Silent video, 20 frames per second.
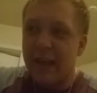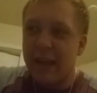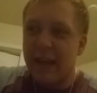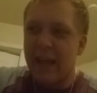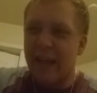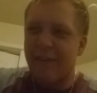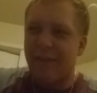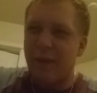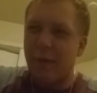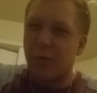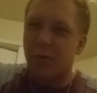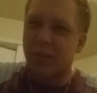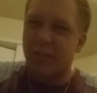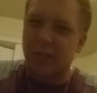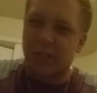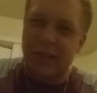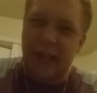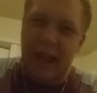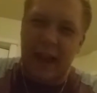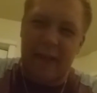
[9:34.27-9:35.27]
if he were
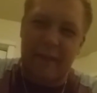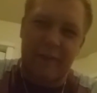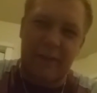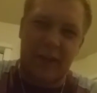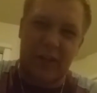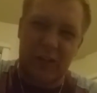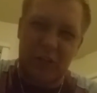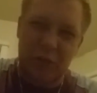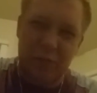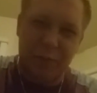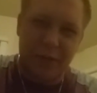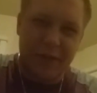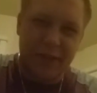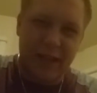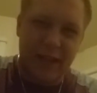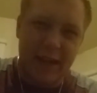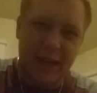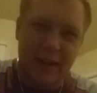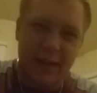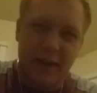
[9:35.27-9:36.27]
still to have like Super
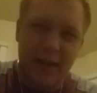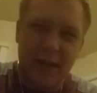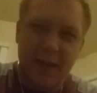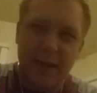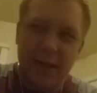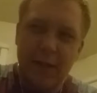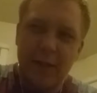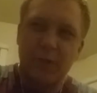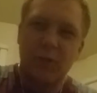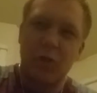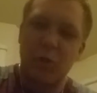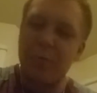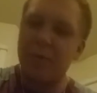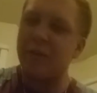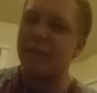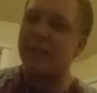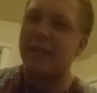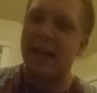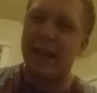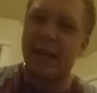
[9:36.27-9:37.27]
Saiyan, Super
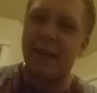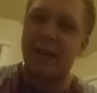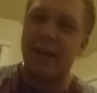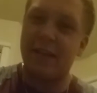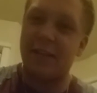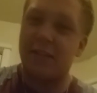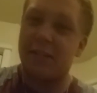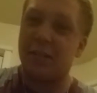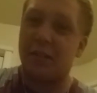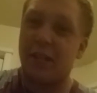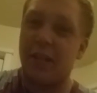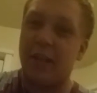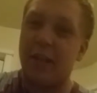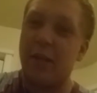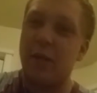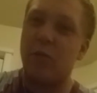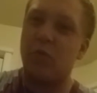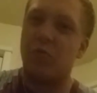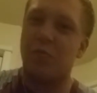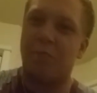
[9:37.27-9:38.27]
Saiyan is still a
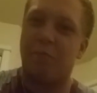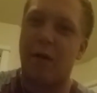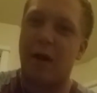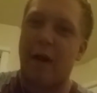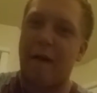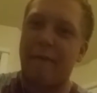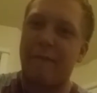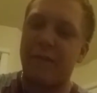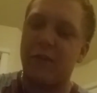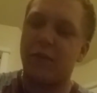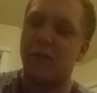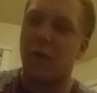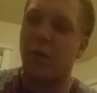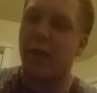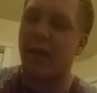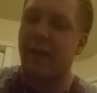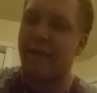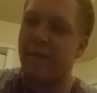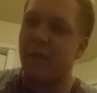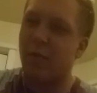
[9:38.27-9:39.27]
huge buff. So
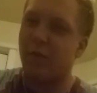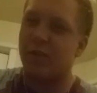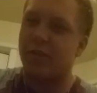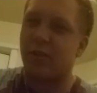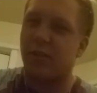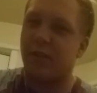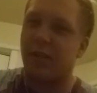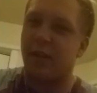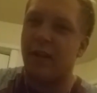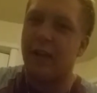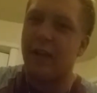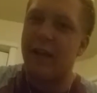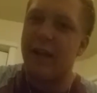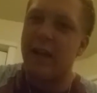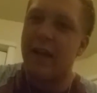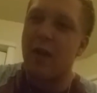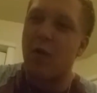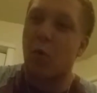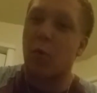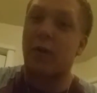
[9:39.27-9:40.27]
like if you were still to
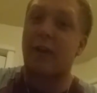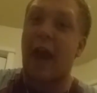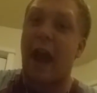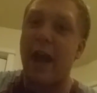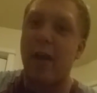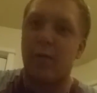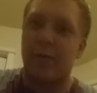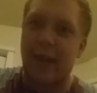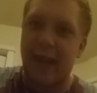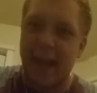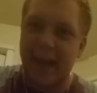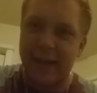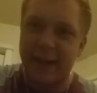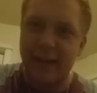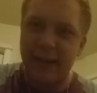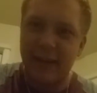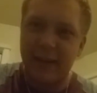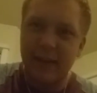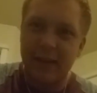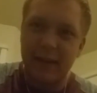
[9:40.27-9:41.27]
or
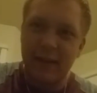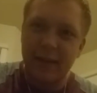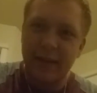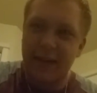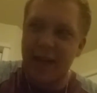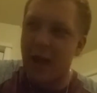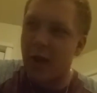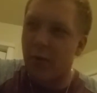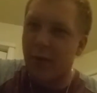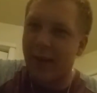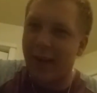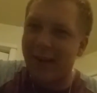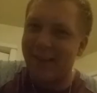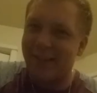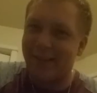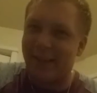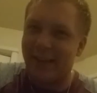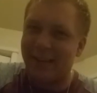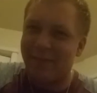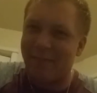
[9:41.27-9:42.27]
Kaioken, Kaioken
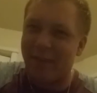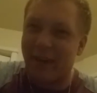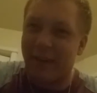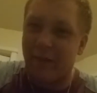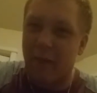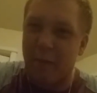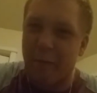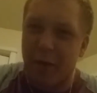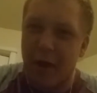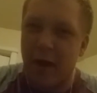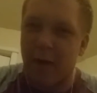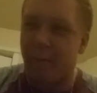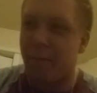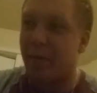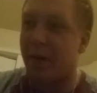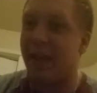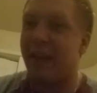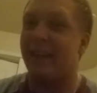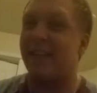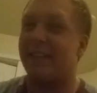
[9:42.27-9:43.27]
isn't as big of a buff, but
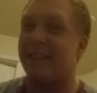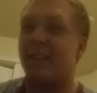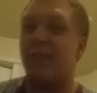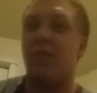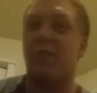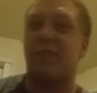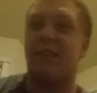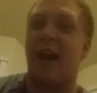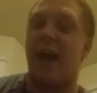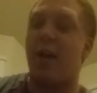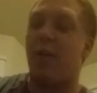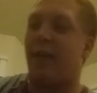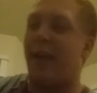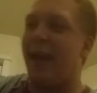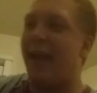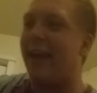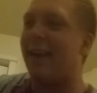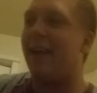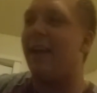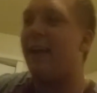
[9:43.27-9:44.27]
he can still use
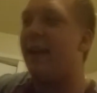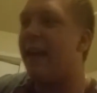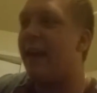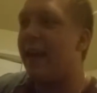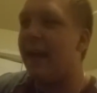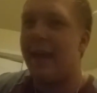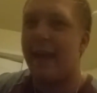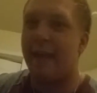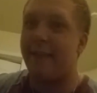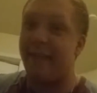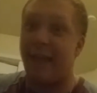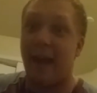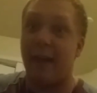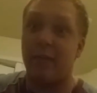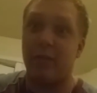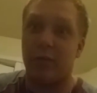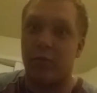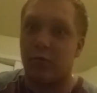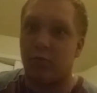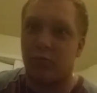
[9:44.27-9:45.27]
Kaioken, and that
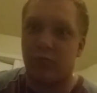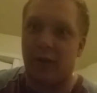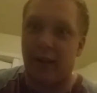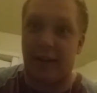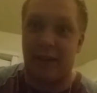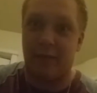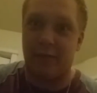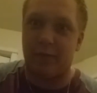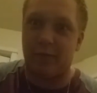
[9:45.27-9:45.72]
like